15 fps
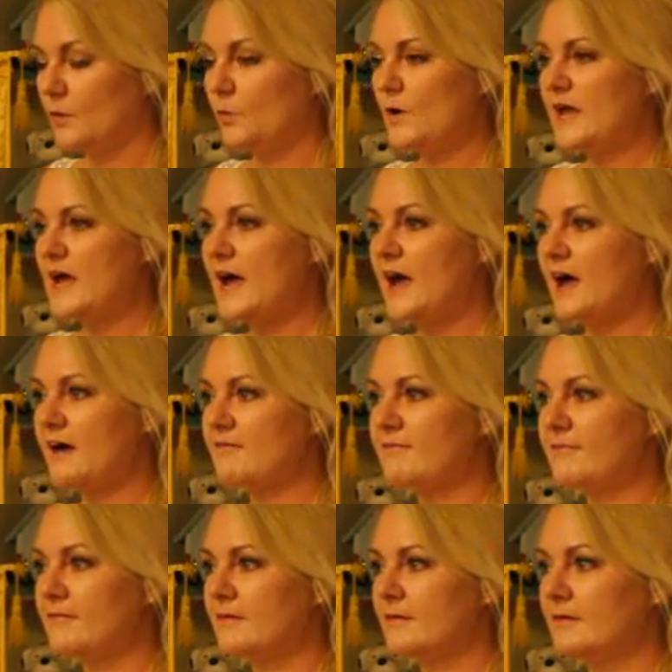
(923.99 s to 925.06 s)
We have
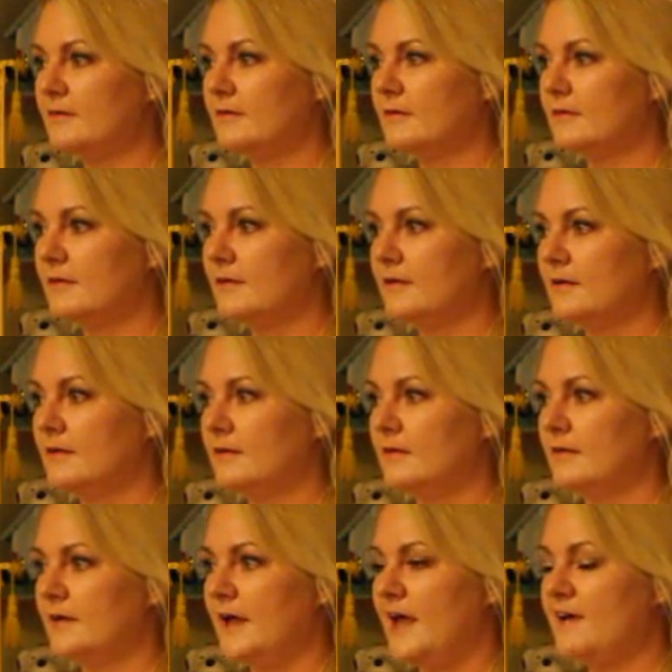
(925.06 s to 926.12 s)

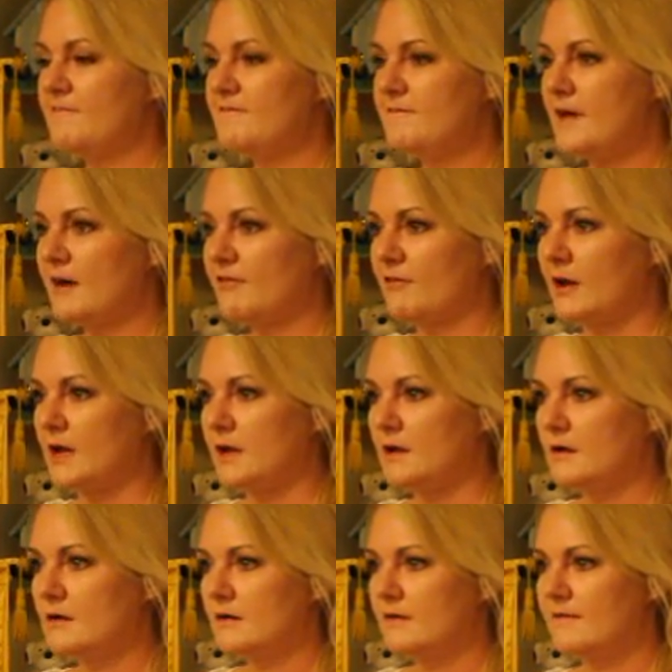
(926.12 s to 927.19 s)
a very,
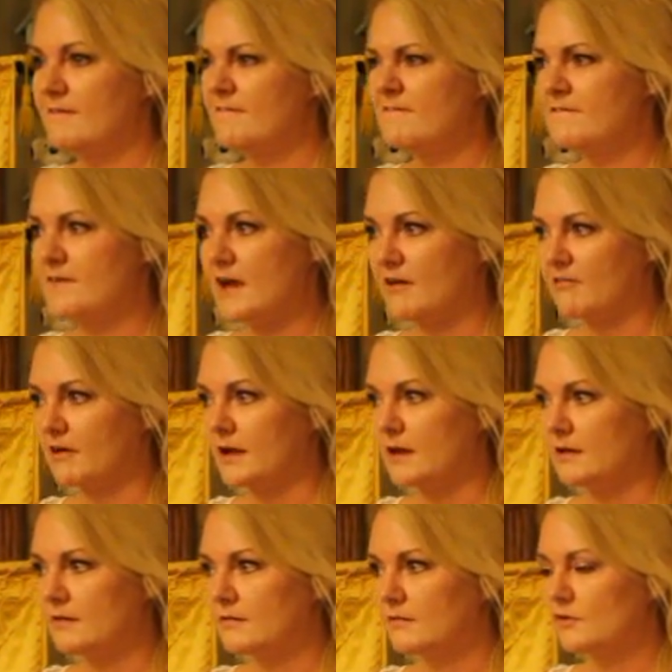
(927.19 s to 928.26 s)
very
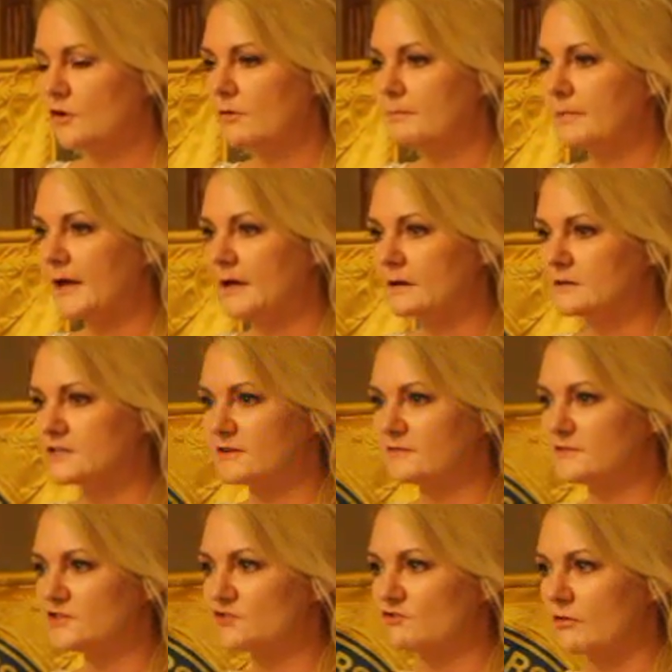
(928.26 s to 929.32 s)
competitive
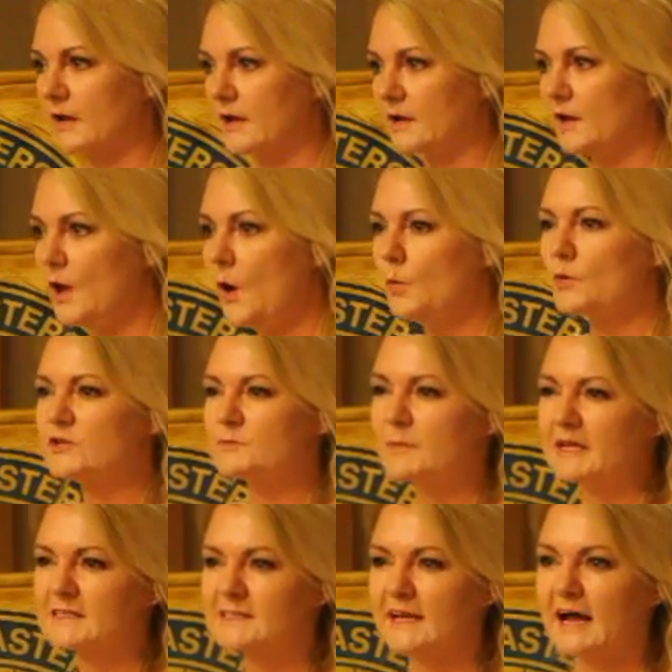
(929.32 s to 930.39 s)
streak, which
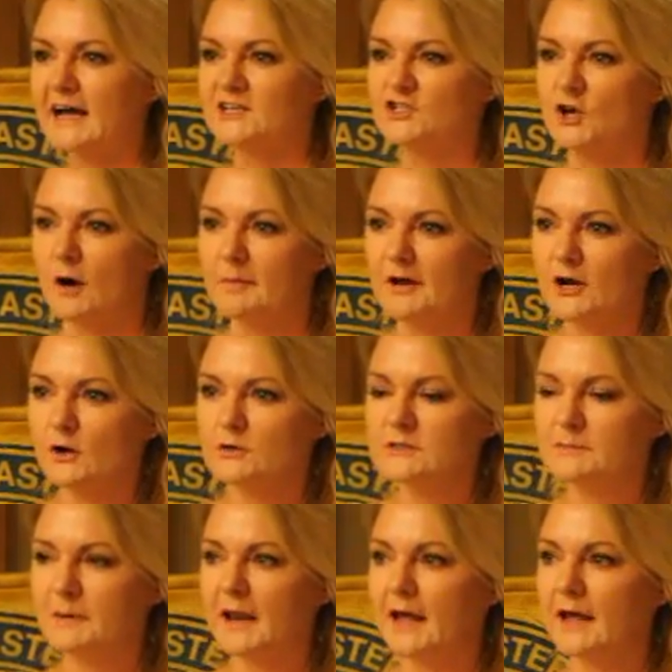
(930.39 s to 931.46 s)
means that our
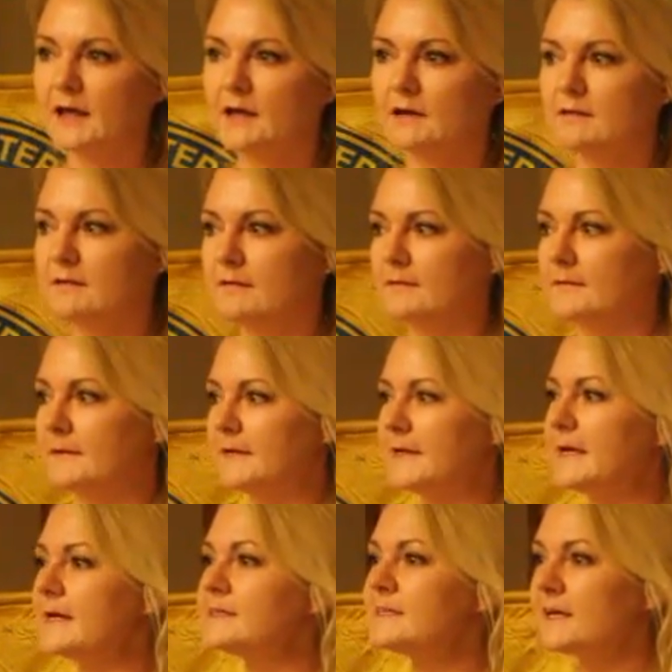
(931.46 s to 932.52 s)
dominoes playing
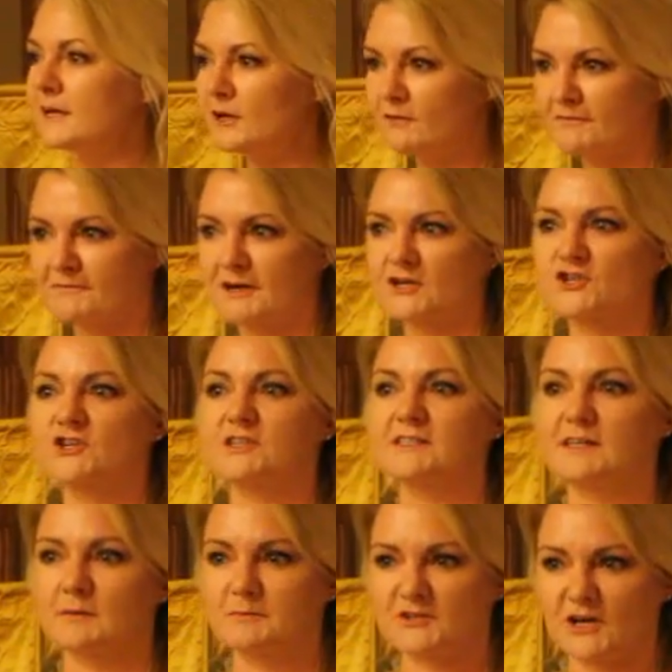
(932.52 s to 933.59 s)
gets a little vicious
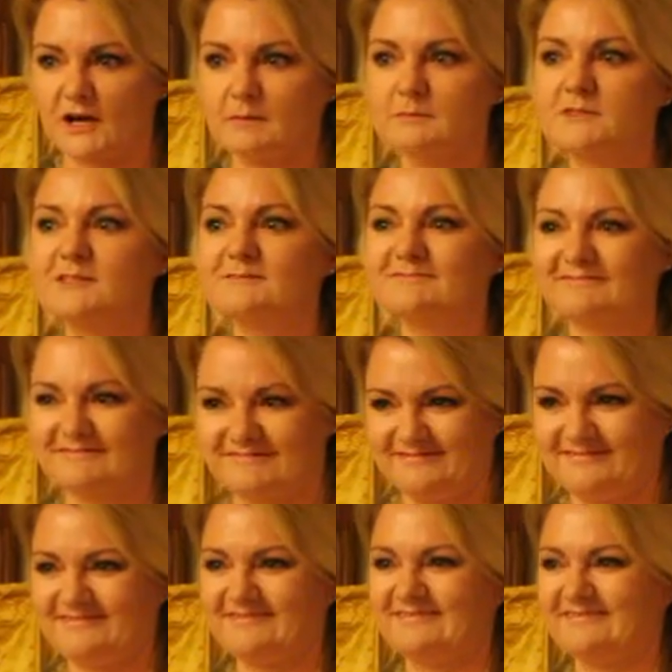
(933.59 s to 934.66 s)
sometimes.
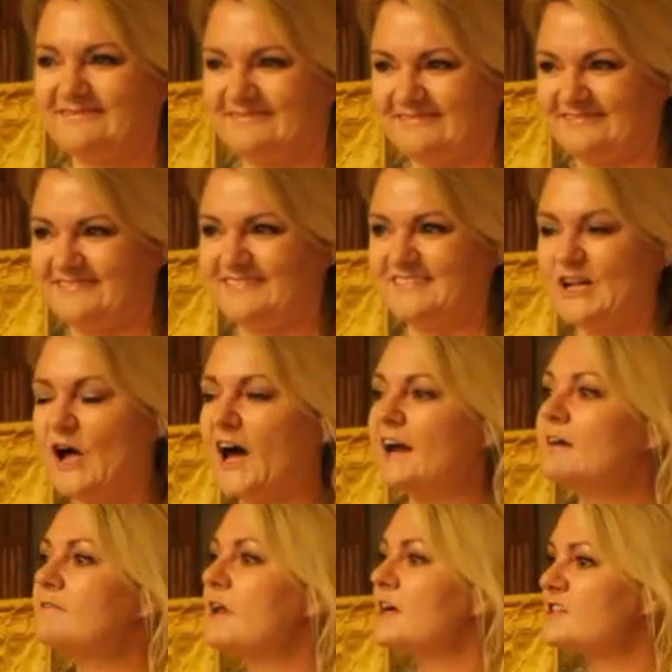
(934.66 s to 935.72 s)
And
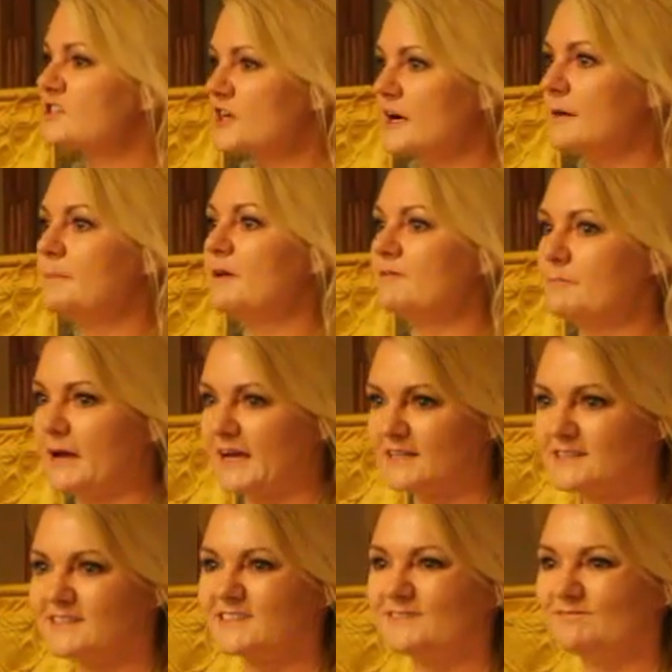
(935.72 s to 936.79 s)
I've lost a couple of
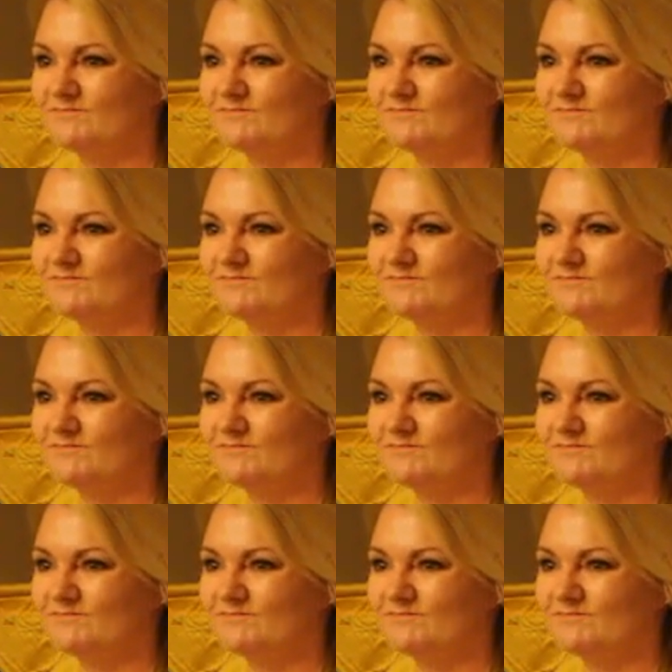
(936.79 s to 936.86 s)
bets